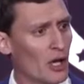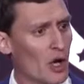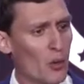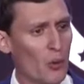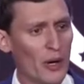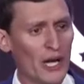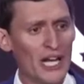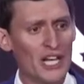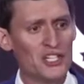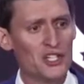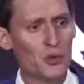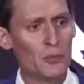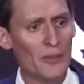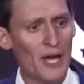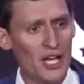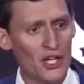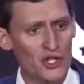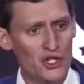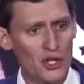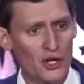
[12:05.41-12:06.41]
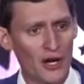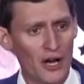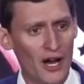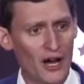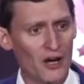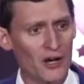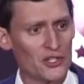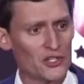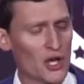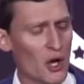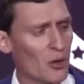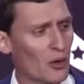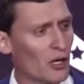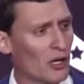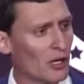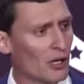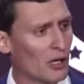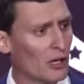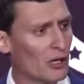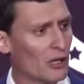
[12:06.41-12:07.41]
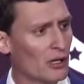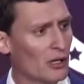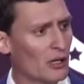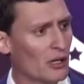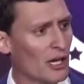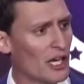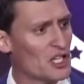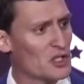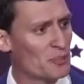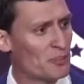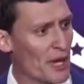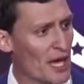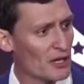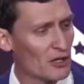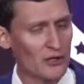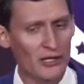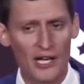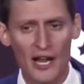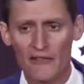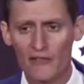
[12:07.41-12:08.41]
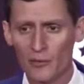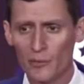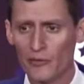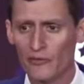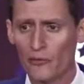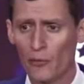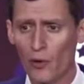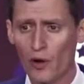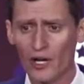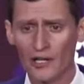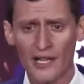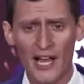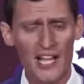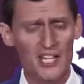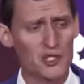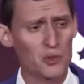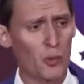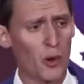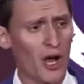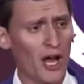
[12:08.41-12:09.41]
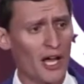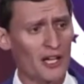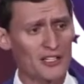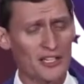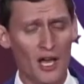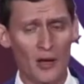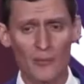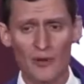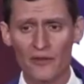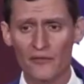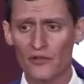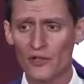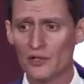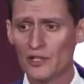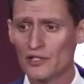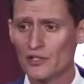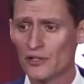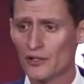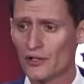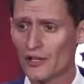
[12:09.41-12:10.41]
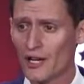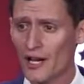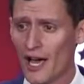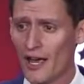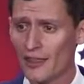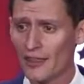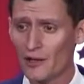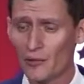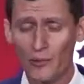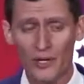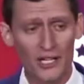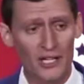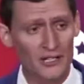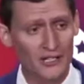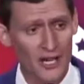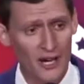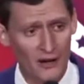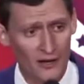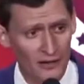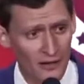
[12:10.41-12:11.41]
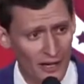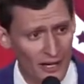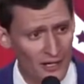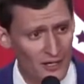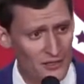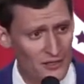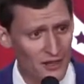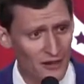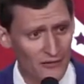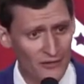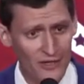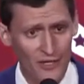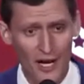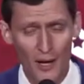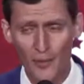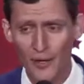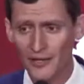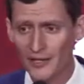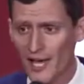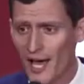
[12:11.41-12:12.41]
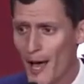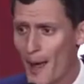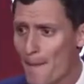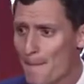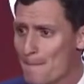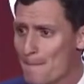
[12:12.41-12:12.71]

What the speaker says: We need to make sure Arizona is better than ever before. And that's why, tell me if you disagree, I think we need Carrie Lake as governor. How about that?